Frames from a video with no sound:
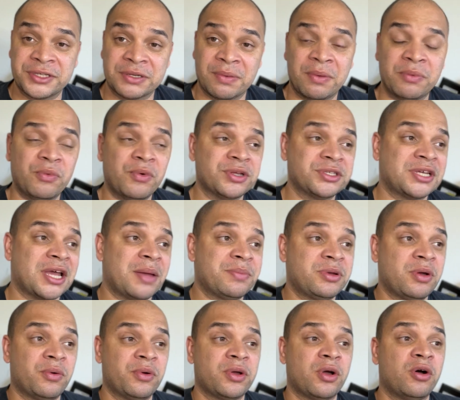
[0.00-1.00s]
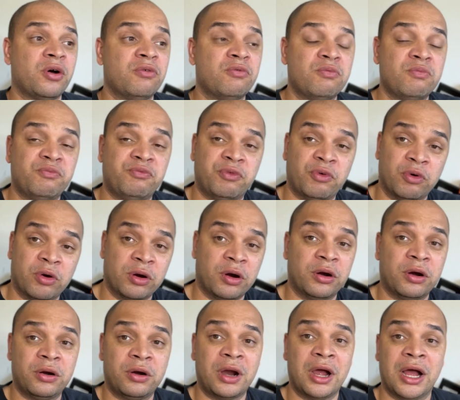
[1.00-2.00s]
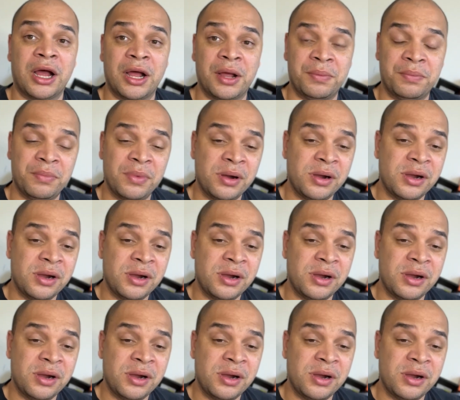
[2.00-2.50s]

I remember one time going home for a